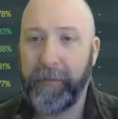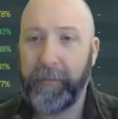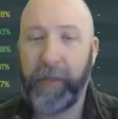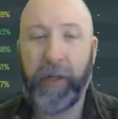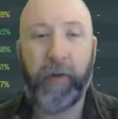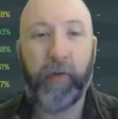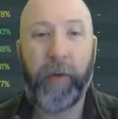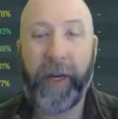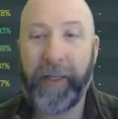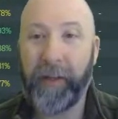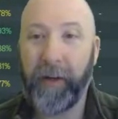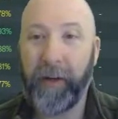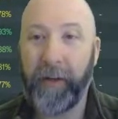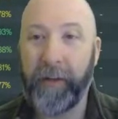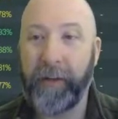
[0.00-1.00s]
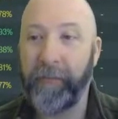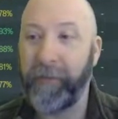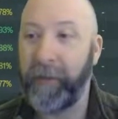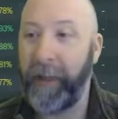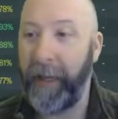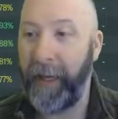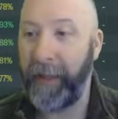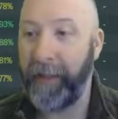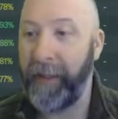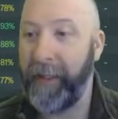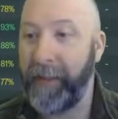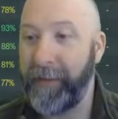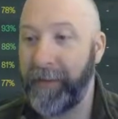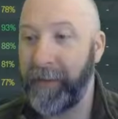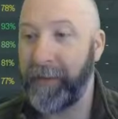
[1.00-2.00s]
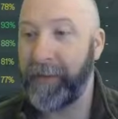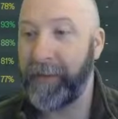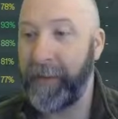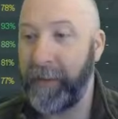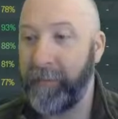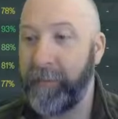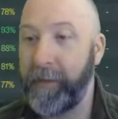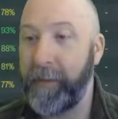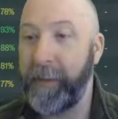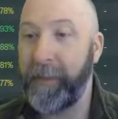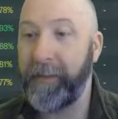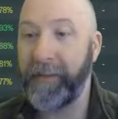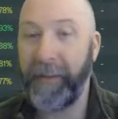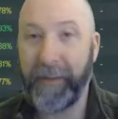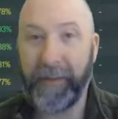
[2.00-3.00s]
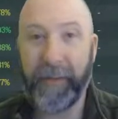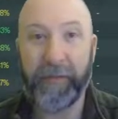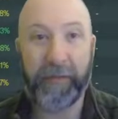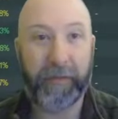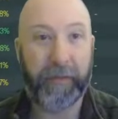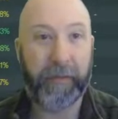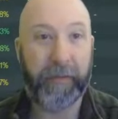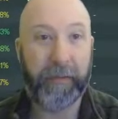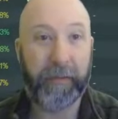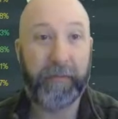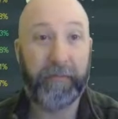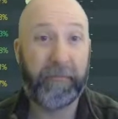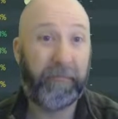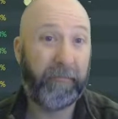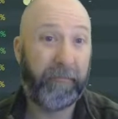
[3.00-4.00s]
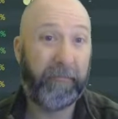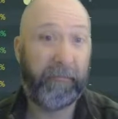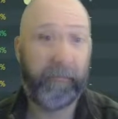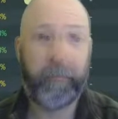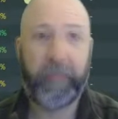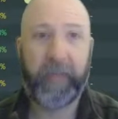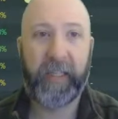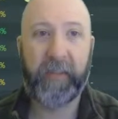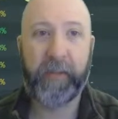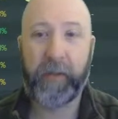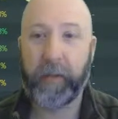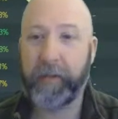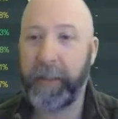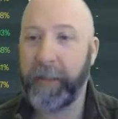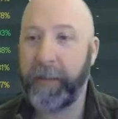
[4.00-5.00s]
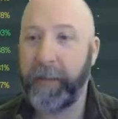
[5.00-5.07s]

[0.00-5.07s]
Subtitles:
A red card for that. That just seemed excessive. So 60